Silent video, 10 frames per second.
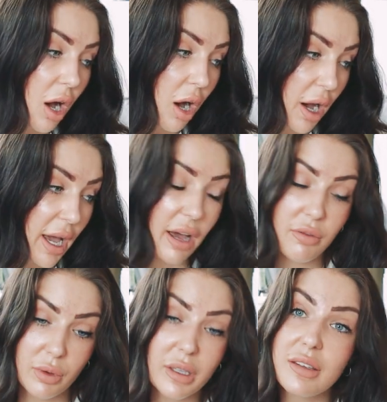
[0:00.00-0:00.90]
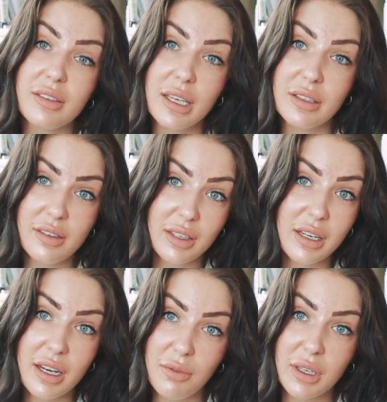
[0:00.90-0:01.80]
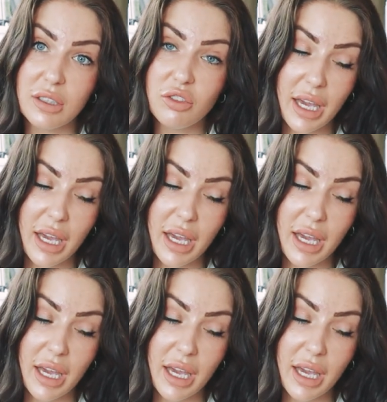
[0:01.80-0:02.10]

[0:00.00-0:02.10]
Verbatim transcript: I have really seen significant